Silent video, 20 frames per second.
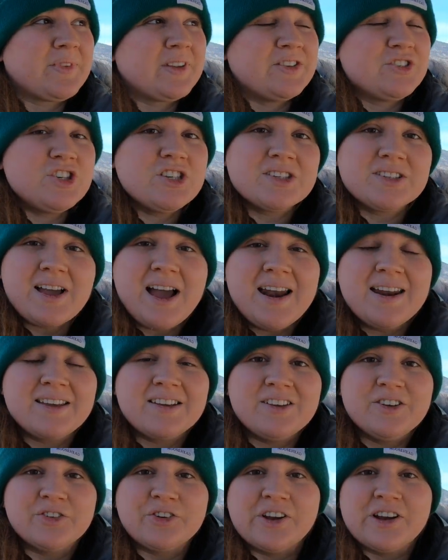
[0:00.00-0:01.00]
Just kind of
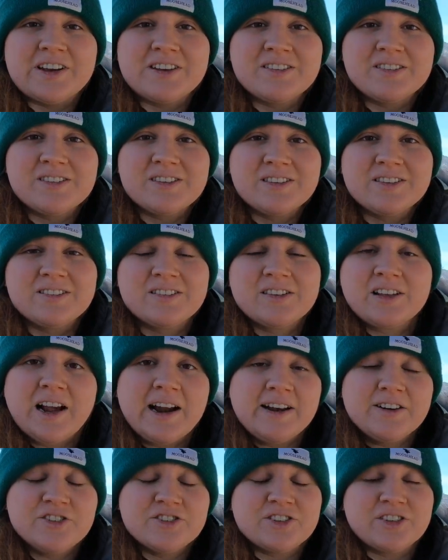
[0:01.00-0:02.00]
curious, it's
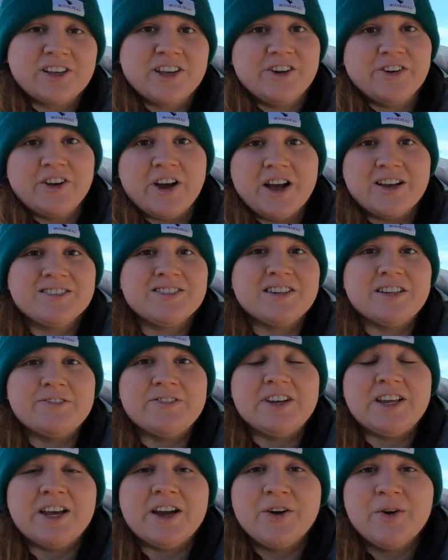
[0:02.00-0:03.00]
kind of just a curiosity
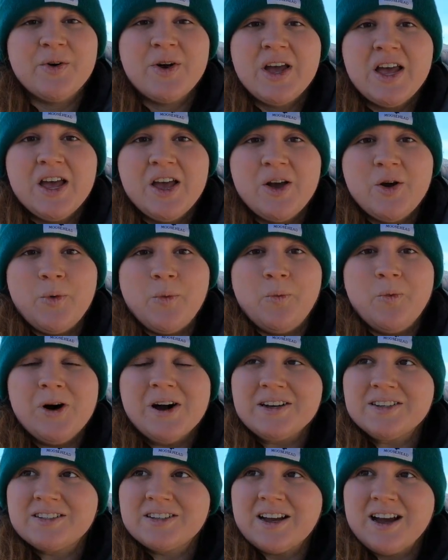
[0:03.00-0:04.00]
video.
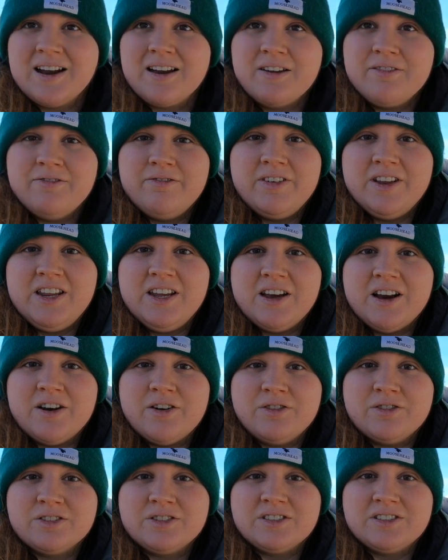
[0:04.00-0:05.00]
What kind of
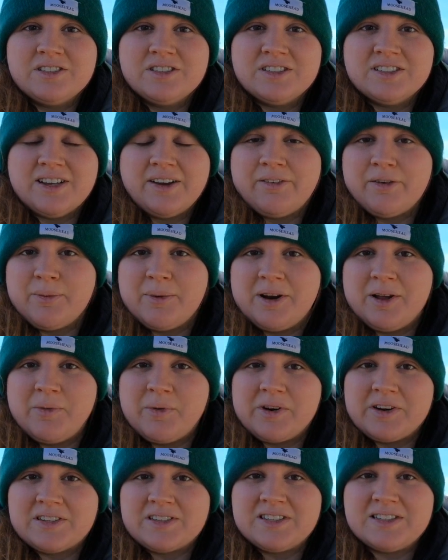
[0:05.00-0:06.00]
videos does everybody
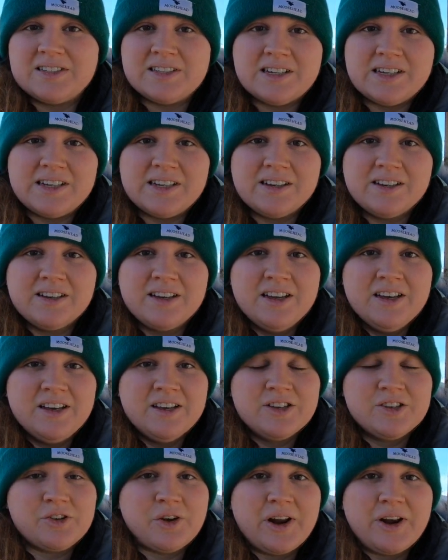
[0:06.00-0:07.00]
want to see?
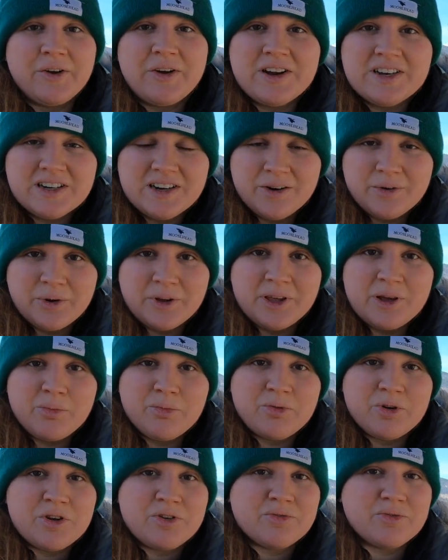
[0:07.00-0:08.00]
So I know I did a really
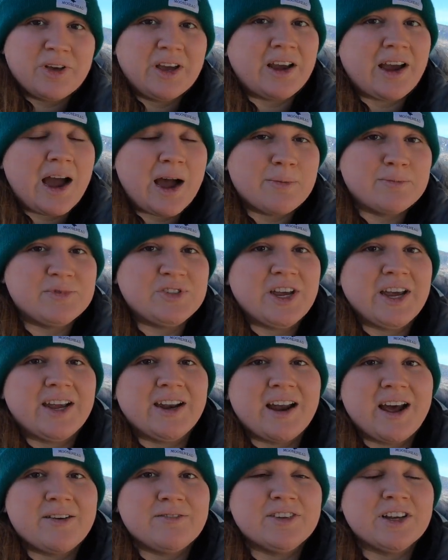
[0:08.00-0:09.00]
brief like
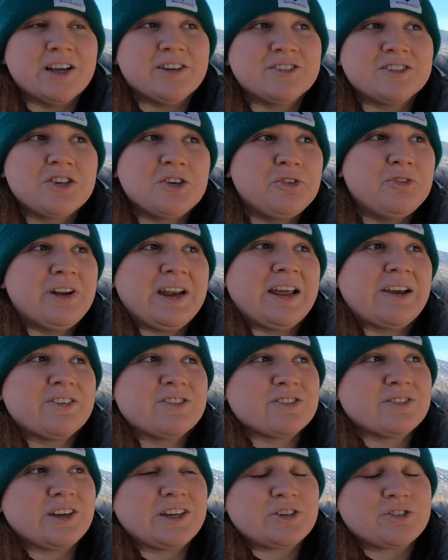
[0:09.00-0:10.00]
update. I've done 2
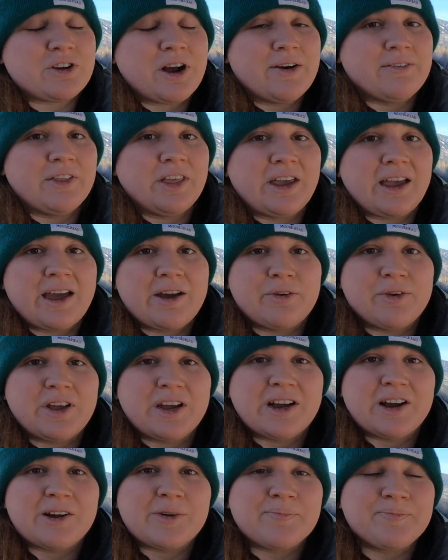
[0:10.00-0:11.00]
videos of like traveling out
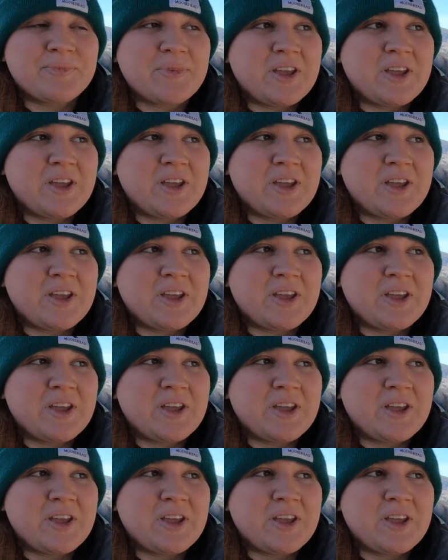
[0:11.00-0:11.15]
here.